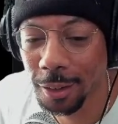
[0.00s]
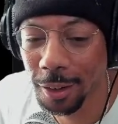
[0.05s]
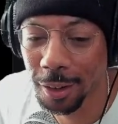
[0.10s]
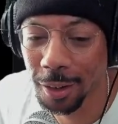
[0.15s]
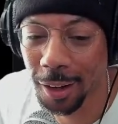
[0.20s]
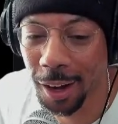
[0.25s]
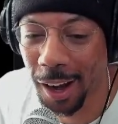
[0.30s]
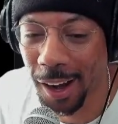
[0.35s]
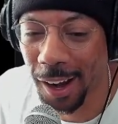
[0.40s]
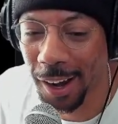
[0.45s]

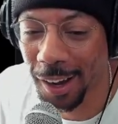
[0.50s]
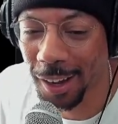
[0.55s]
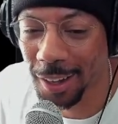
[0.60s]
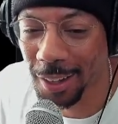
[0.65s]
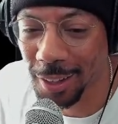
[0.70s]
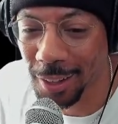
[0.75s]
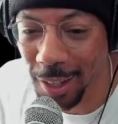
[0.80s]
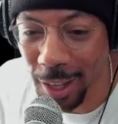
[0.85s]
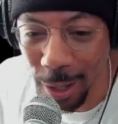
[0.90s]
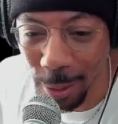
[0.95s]

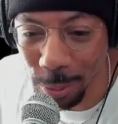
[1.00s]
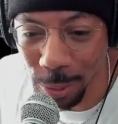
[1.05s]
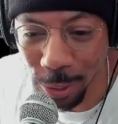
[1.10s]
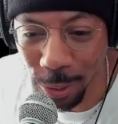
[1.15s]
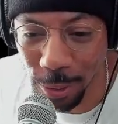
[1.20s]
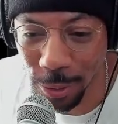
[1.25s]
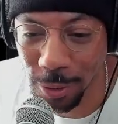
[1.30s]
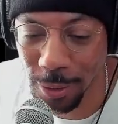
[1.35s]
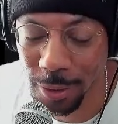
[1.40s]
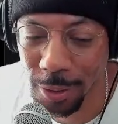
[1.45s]

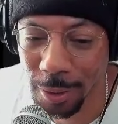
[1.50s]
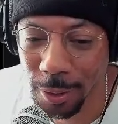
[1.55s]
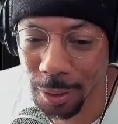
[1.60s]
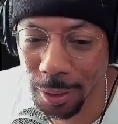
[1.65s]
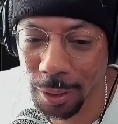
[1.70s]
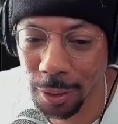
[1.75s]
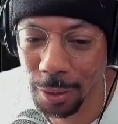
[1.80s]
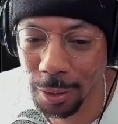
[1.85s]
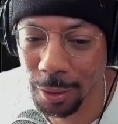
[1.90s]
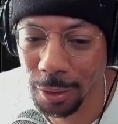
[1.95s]
label,
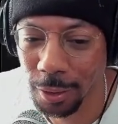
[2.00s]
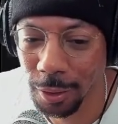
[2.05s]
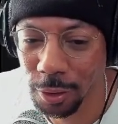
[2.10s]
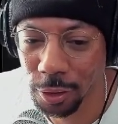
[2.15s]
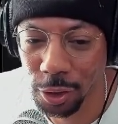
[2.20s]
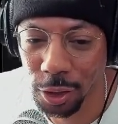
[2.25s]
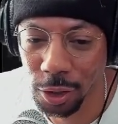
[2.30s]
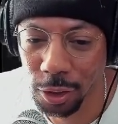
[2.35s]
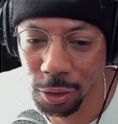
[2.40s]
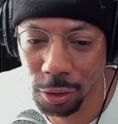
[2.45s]

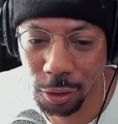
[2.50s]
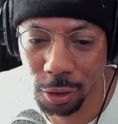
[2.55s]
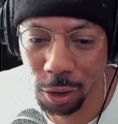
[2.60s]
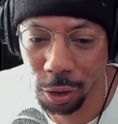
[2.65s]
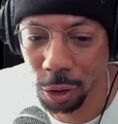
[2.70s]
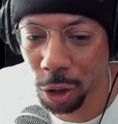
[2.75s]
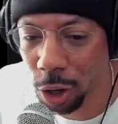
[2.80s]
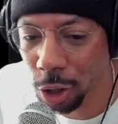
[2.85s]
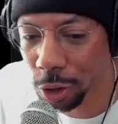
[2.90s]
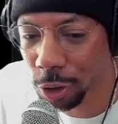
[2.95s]
the
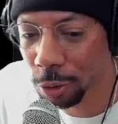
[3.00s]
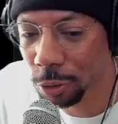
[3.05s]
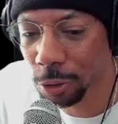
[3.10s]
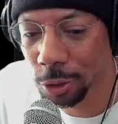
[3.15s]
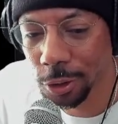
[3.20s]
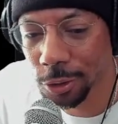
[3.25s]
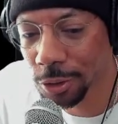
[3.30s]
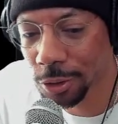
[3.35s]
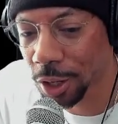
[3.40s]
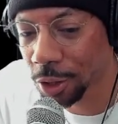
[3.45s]
longer
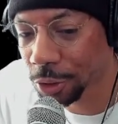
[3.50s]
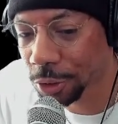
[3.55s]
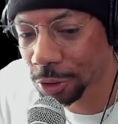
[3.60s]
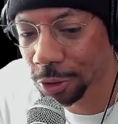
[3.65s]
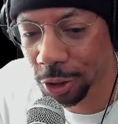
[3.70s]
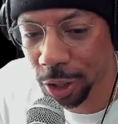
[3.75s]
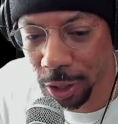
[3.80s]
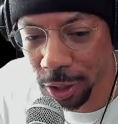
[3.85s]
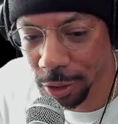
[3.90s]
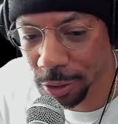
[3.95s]
these other
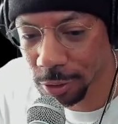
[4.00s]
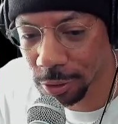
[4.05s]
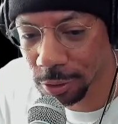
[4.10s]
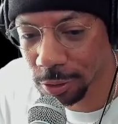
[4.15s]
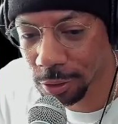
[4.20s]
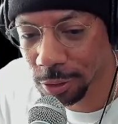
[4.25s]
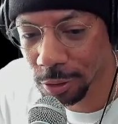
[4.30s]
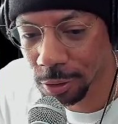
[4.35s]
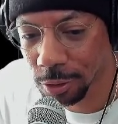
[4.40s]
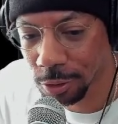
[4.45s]

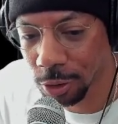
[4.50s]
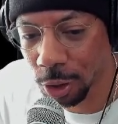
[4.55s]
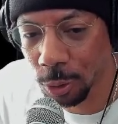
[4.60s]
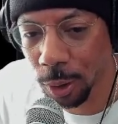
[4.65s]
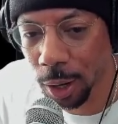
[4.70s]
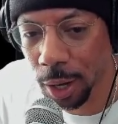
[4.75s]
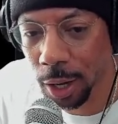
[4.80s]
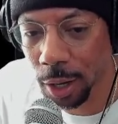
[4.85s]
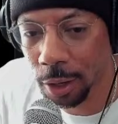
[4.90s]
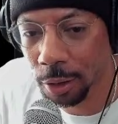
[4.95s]
chains
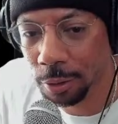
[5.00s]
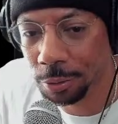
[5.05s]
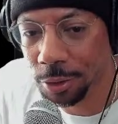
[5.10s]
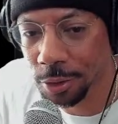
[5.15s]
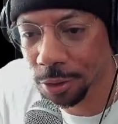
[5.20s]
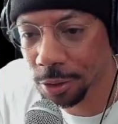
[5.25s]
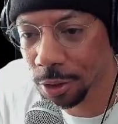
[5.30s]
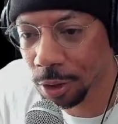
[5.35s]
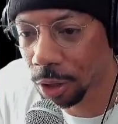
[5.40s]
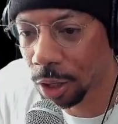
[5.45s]
don't have the
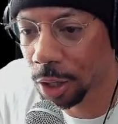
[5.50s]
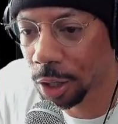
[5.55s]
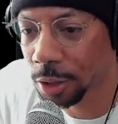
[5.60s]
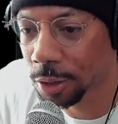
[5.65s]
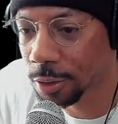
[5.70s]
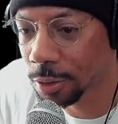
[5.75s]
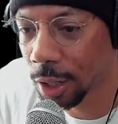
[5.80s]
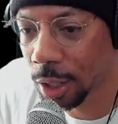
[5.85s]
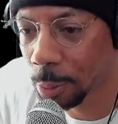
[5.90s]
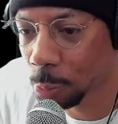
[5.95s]
Solana
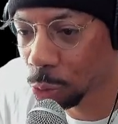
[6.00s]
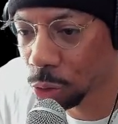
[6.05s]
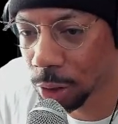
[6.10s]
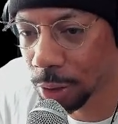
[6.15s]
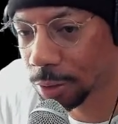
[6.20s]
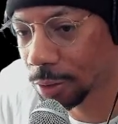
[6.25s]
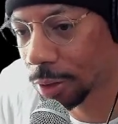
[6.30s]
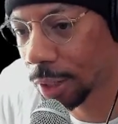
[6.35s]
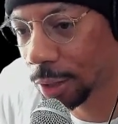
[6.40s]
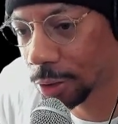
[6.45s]
type
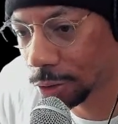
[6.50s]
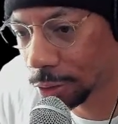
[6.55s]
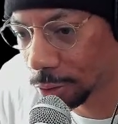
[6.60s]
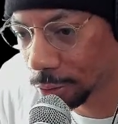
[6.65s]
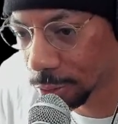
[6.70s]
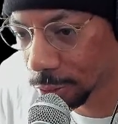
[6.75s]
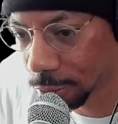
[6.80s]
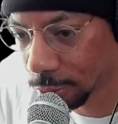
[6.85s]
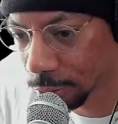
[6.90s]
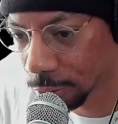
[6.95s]

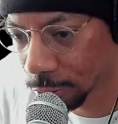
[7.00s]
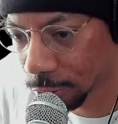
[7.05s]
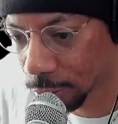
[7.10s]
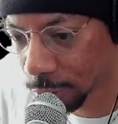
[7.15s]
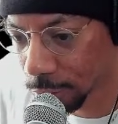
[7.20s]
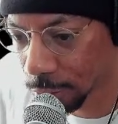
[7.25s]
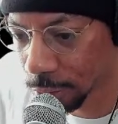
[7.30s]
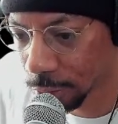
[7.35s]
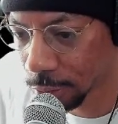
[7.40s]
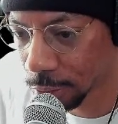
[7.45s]
transactions,
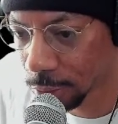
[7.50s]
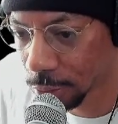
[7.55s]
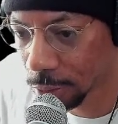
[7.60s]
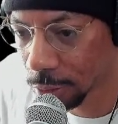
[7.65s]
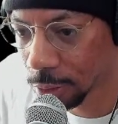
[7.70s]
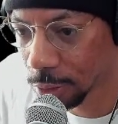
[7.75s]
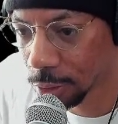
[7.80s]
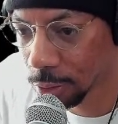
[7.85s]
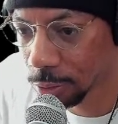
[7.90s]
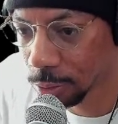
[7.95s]

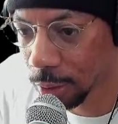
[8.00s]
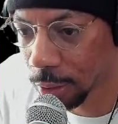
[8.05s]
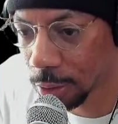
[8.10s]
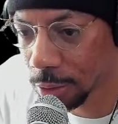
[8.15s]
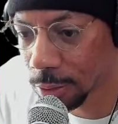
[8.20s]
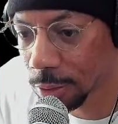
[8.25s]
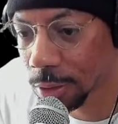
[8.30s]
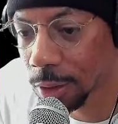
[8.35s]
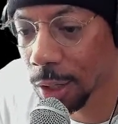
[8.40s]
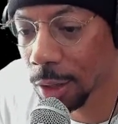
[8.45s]
right?
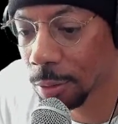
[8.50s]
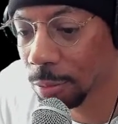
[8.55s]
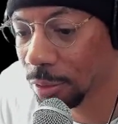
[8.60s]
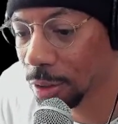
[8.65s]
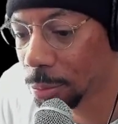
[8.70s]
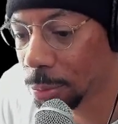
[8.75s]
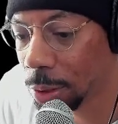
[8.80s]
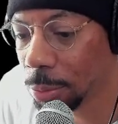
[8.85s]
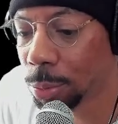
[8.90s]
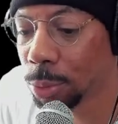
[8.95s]
Because again, the
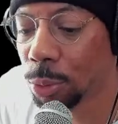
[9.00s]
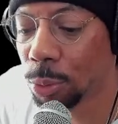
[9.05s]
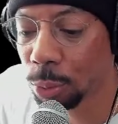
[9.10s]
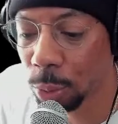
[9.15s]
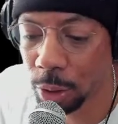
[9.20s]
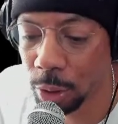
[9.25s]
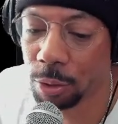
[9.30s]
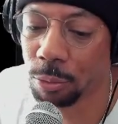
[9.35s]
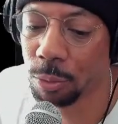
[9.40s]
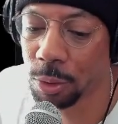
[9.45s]
people
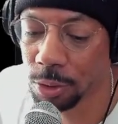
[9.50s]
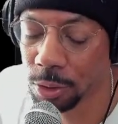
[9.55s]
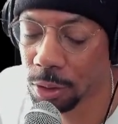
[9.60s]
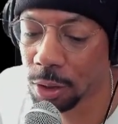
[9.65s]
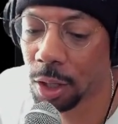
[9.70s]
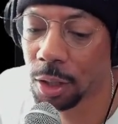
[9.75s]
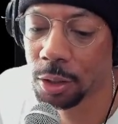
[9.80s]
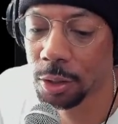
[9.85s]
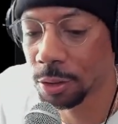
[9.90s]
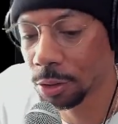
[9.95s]
want what
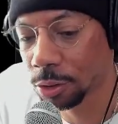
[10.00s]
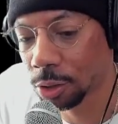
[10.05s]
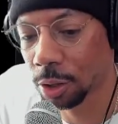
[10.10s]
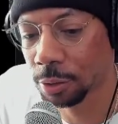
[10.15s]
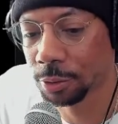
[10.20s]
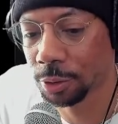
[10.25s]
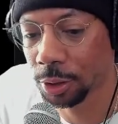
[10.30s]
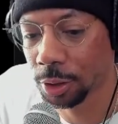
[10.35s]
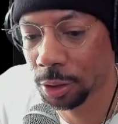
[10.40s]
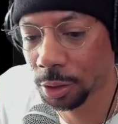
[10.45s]
Solana is
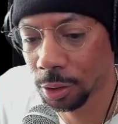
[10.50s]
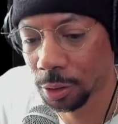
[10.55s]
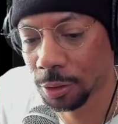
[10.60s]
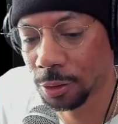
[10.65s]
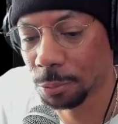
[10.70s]
offering. It's